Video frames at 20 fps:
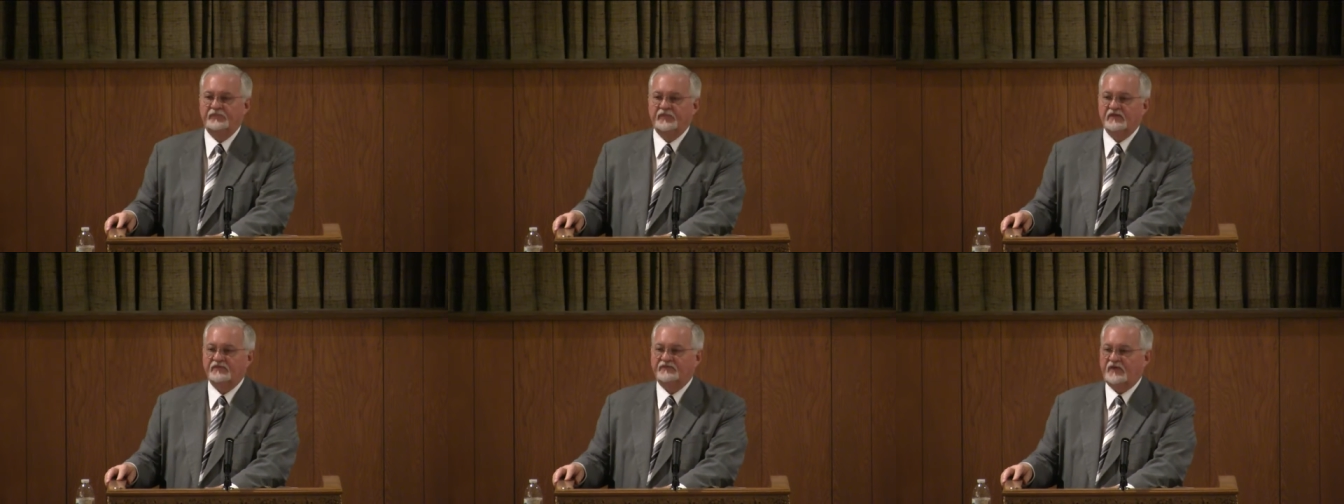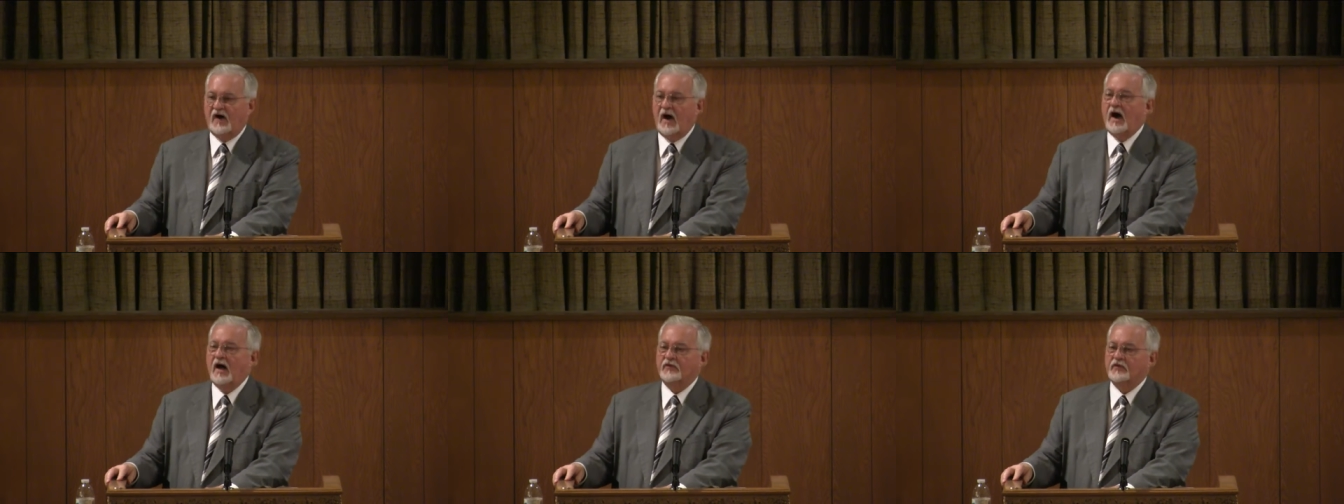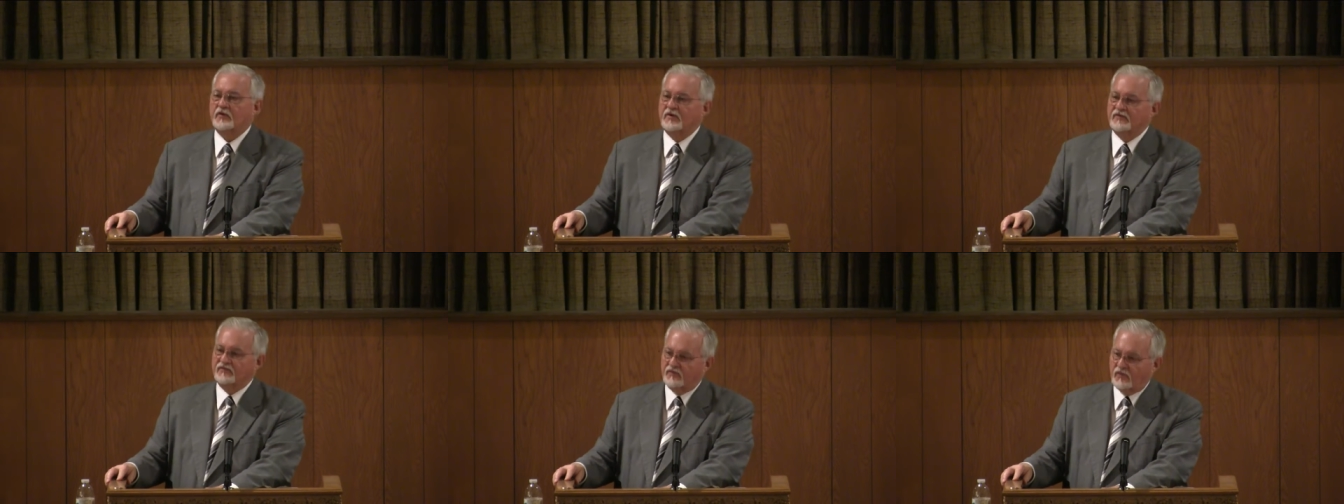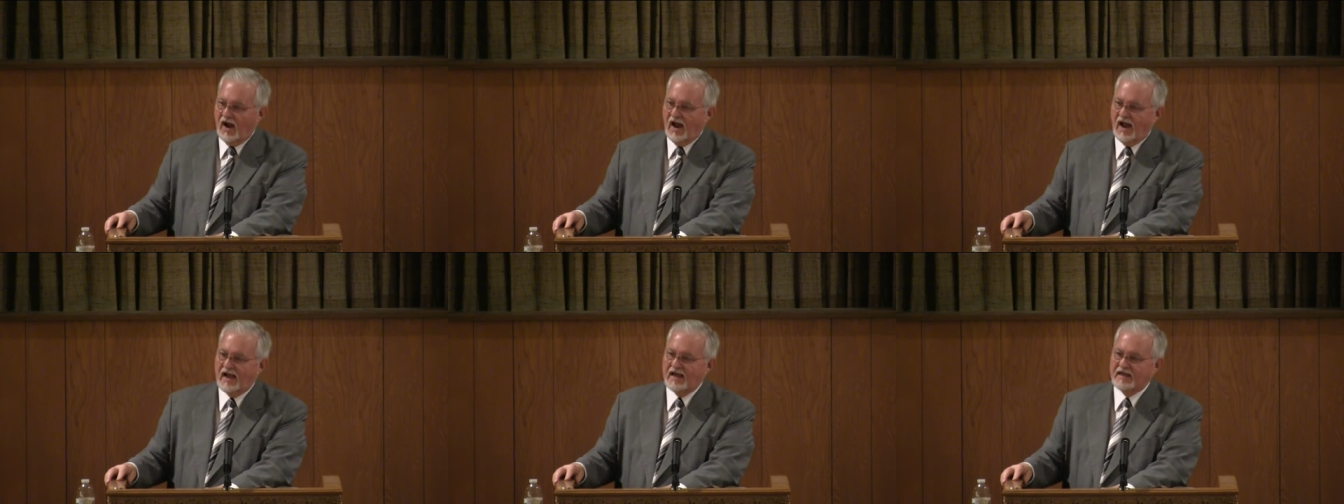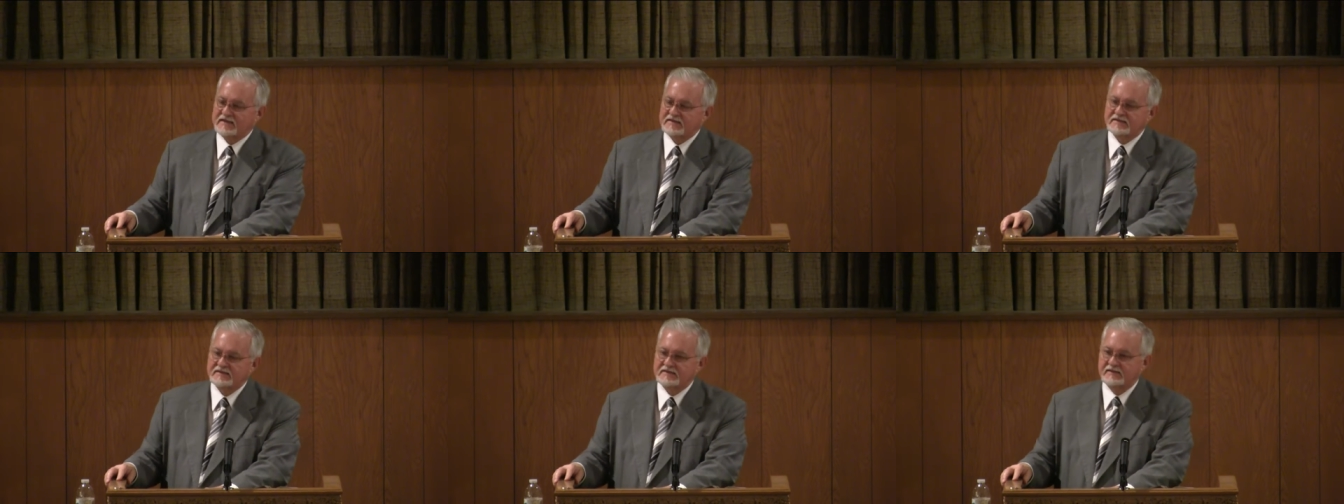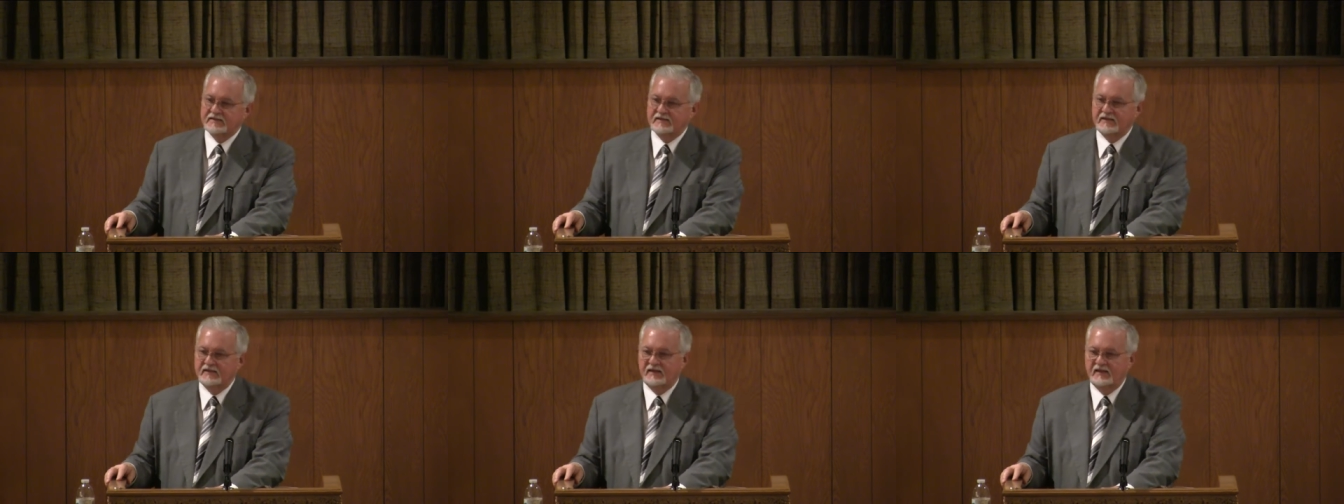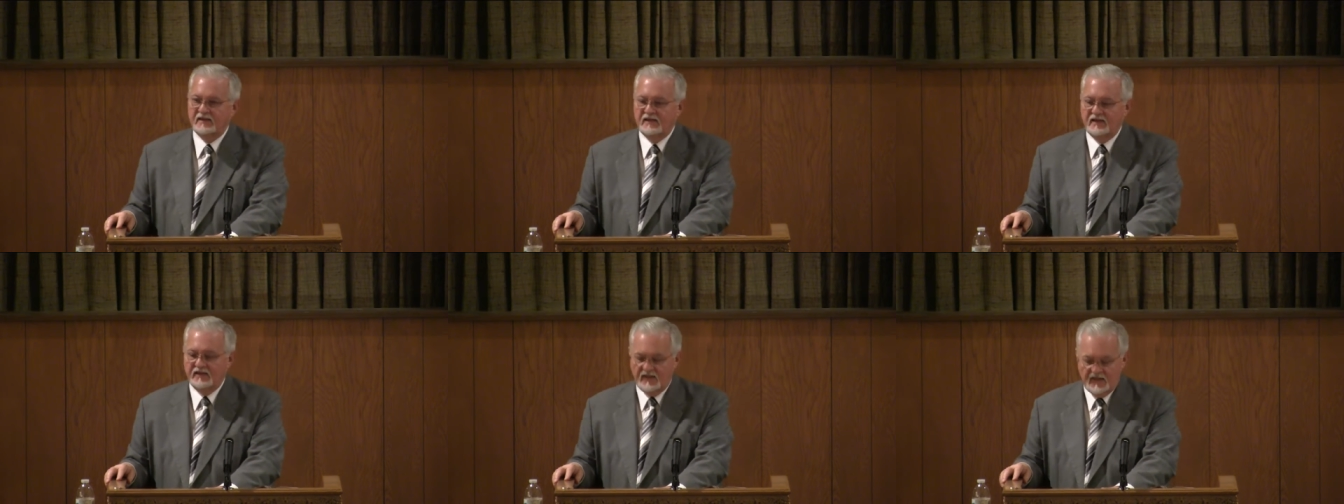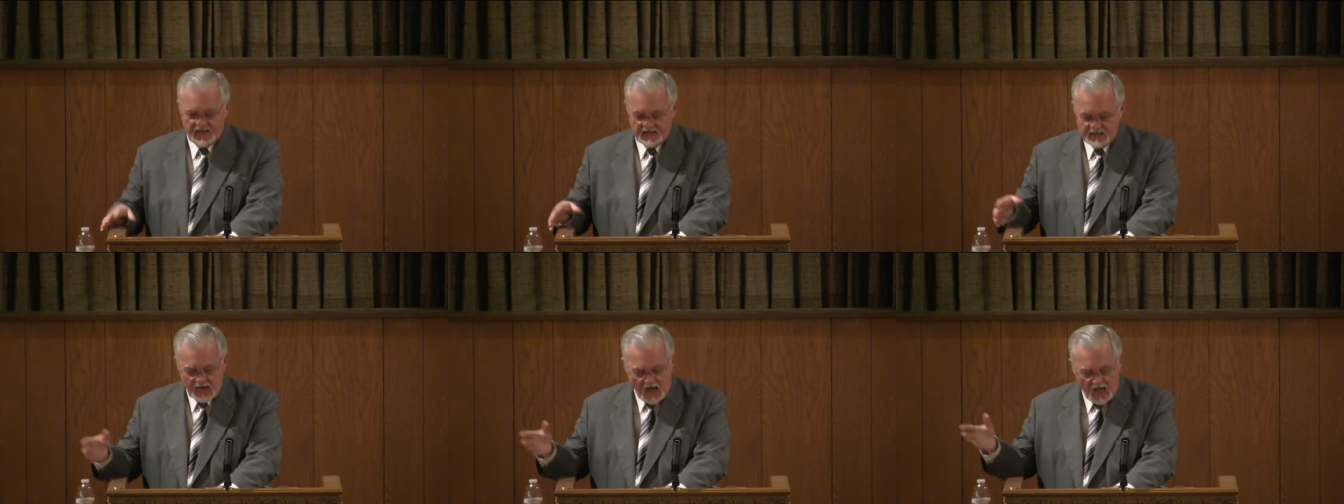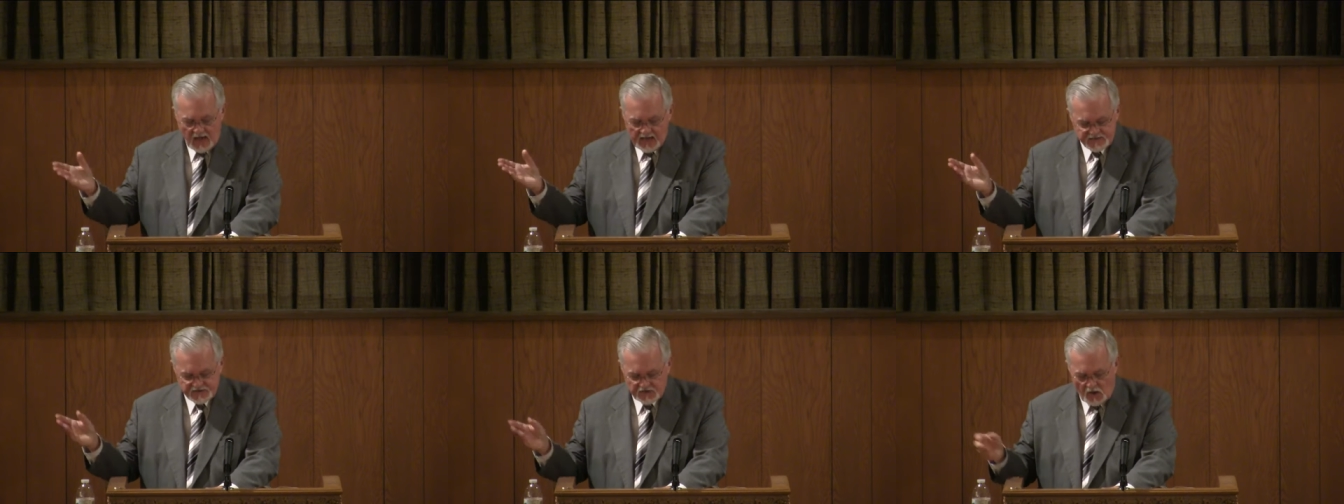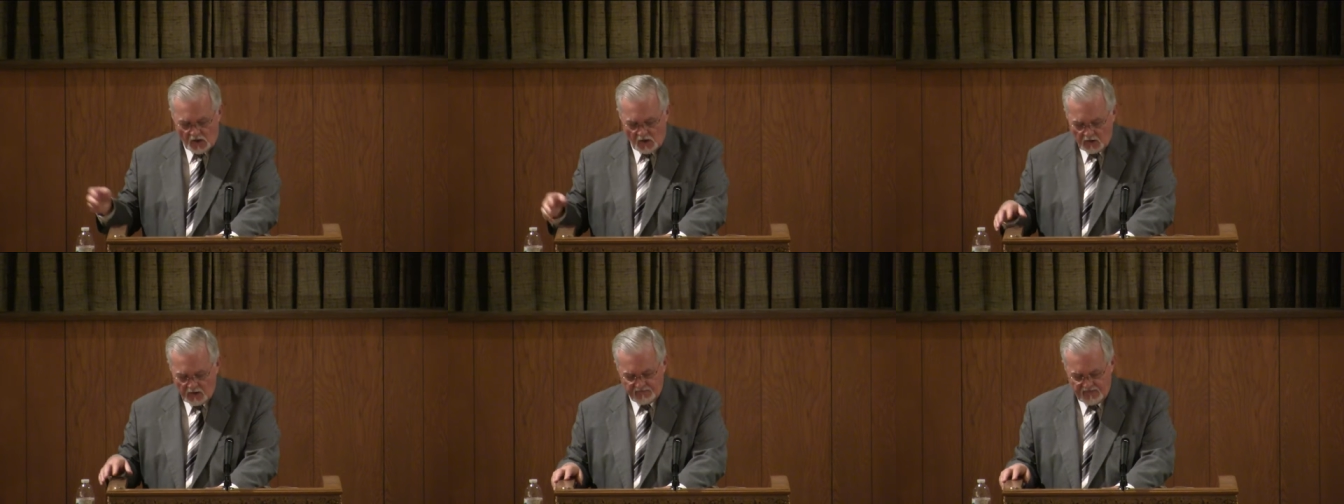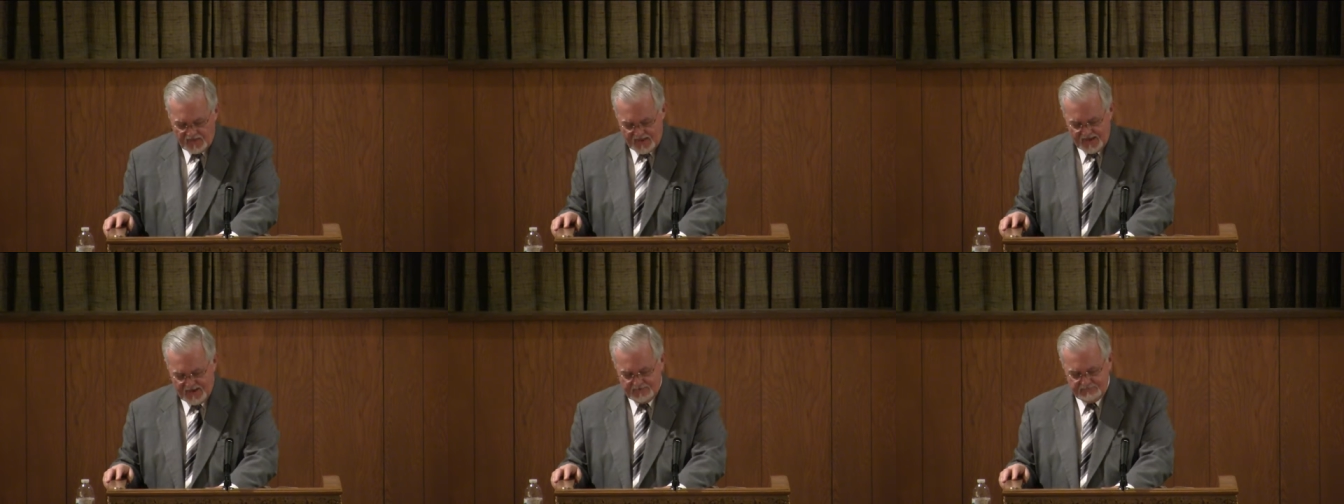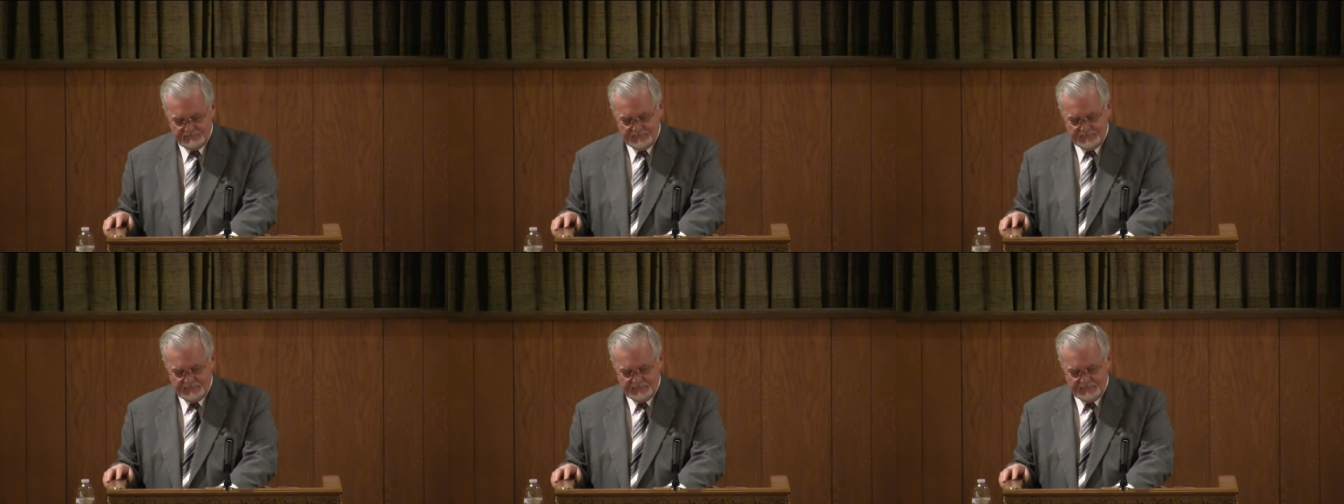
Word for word: the Father of Christ. Acknowledge all of that.